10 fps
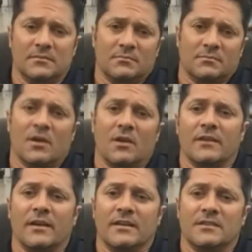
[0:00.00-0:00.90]
Braun
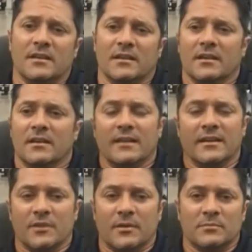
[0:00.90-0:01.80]
Racing, they
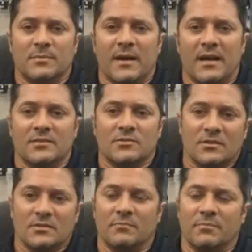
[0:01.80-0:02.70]
had Trim Spa, so all
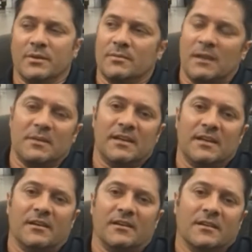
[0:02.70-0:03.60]
of a sudden, boom, I'm in
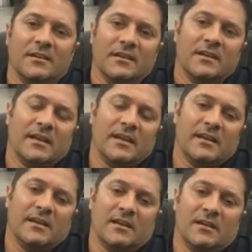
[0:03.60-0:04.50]
there.
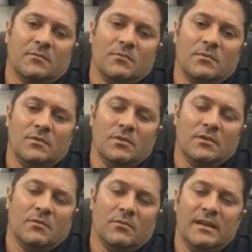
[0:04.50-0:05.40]
And, you
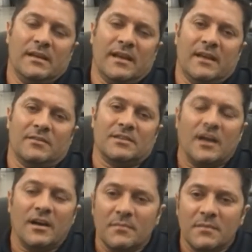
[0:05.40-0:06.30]
know, we didn't have a
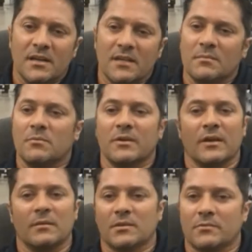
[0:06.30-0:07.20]
ton of money, but we
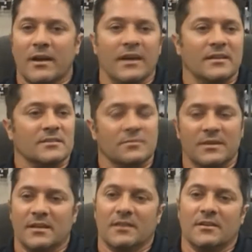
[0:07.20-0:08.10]
were able to race, and we
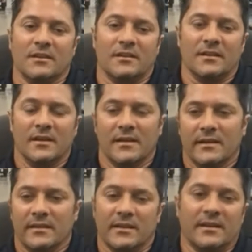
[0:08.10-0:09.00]
did good. And
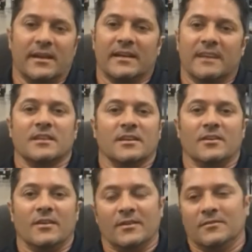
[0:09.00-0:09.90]
then the next thing you
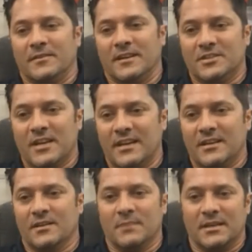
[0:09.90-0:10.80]
know, I don't finish that
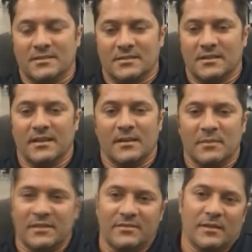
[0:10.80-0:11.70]
year because, again, I'm
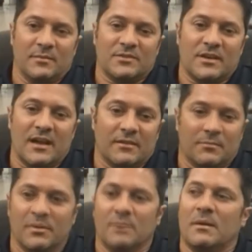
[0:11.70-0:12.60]
a development driver,
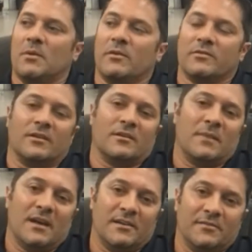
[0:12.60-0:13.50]
and boom, I'm over at
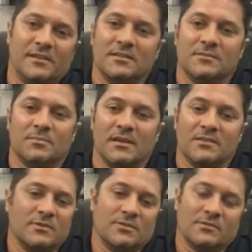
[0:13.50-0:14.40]
Armando Fitz's
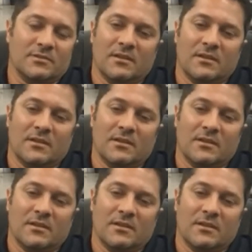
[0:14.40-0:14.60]
place, which was